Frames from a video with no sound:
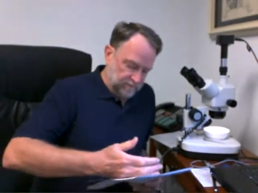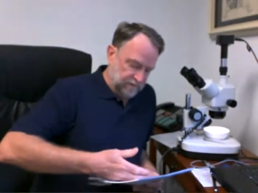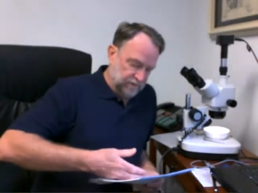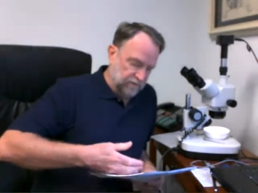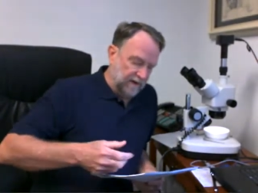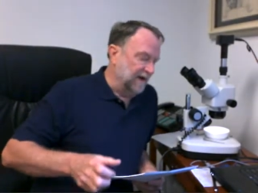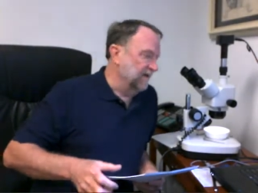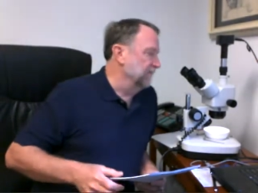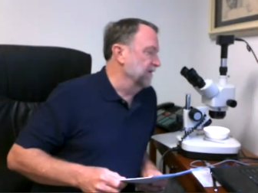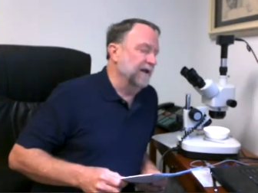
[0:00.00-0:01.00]

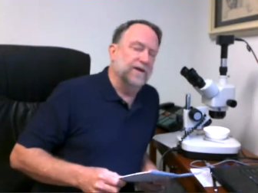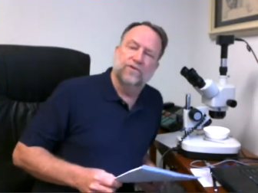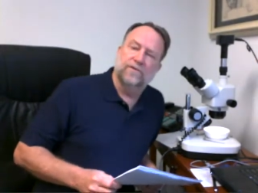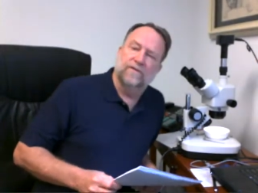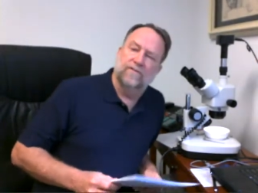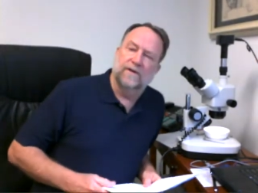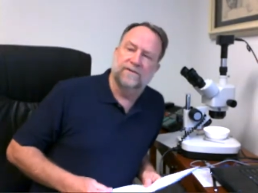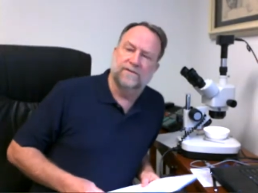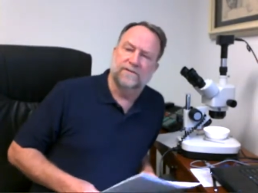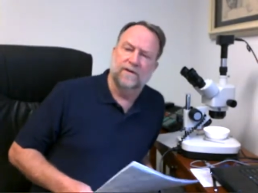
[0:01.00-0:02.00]
describe the nature of
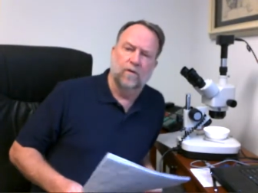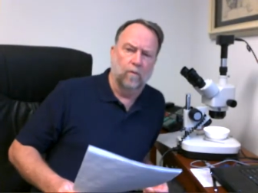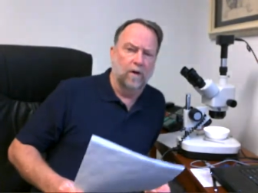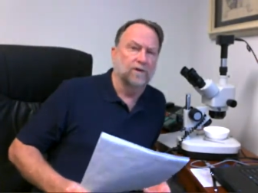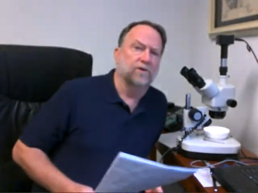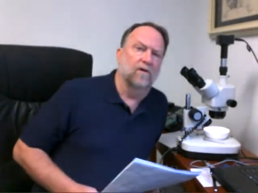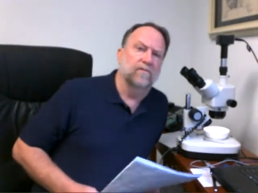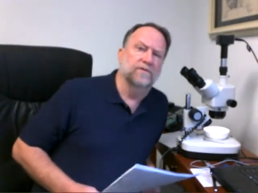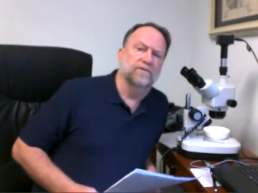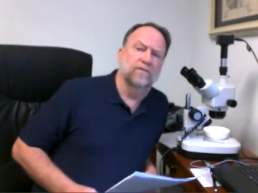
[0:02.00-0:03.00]
what's washed
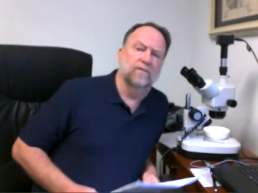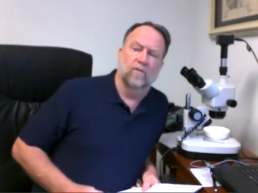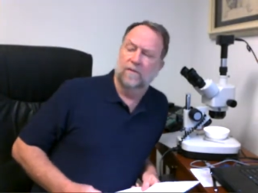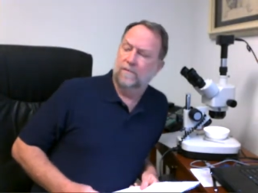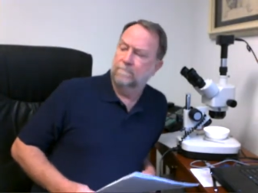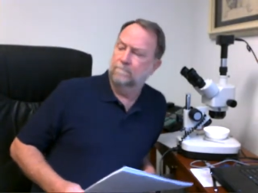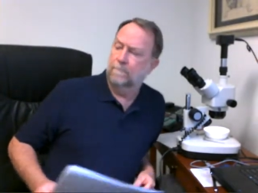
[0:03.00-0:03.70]
off in stormwater.